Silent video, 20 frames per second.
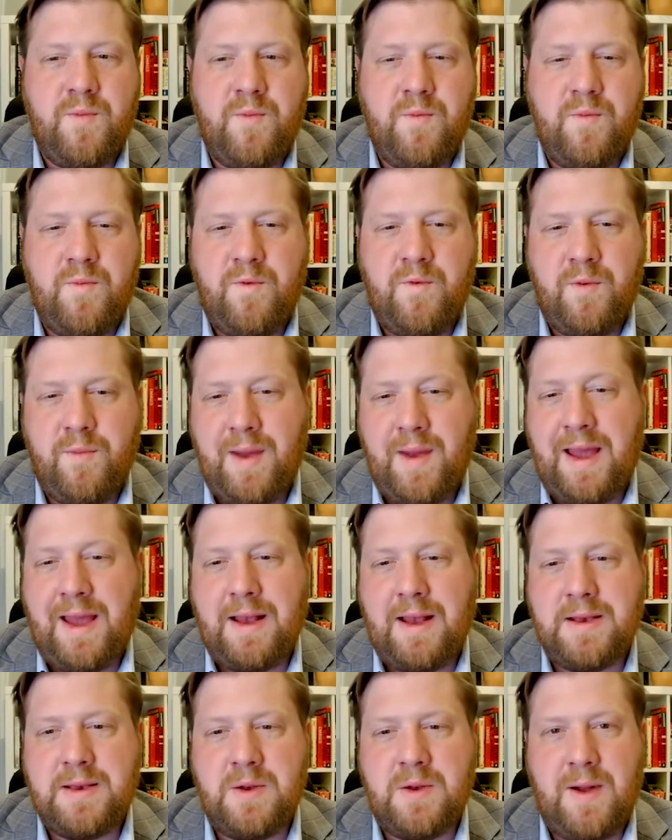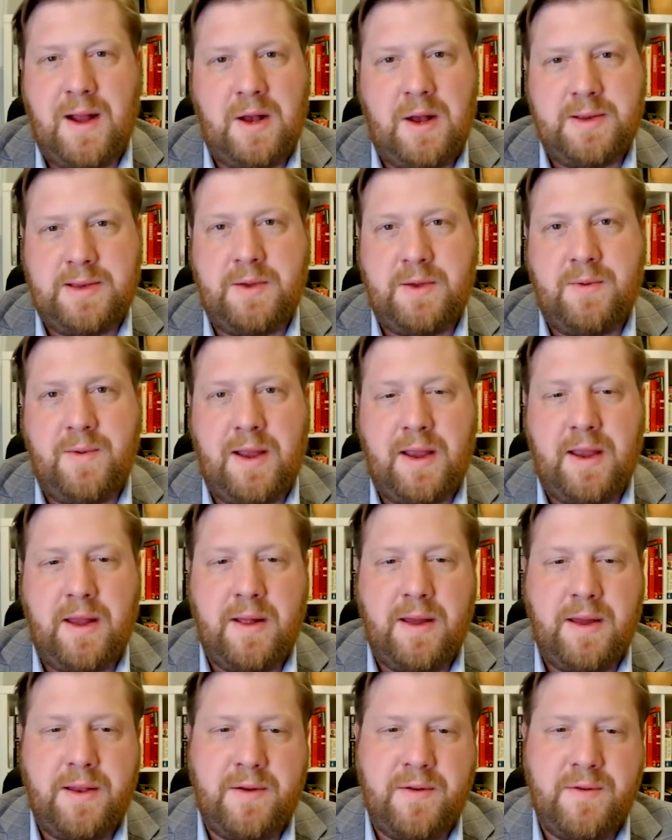for banks or housing
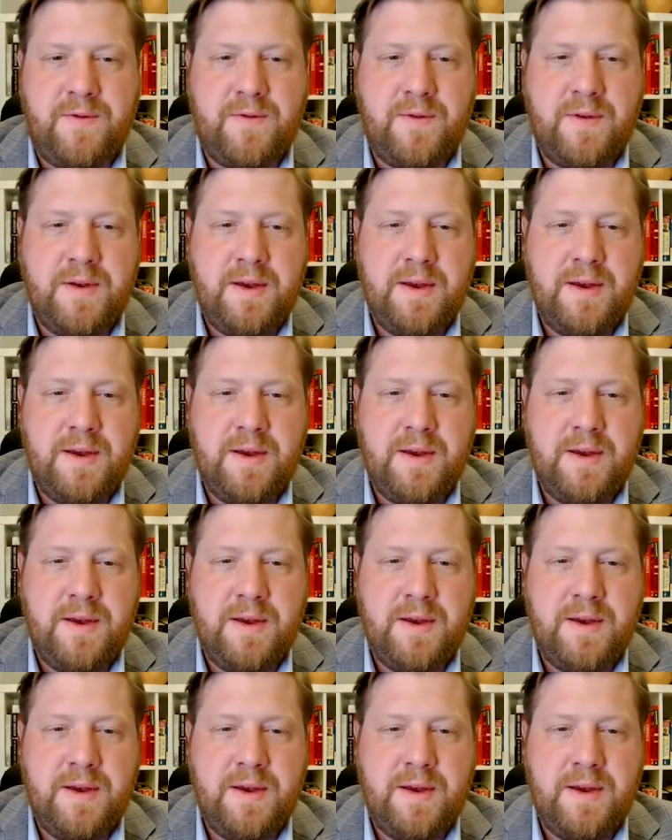regulators.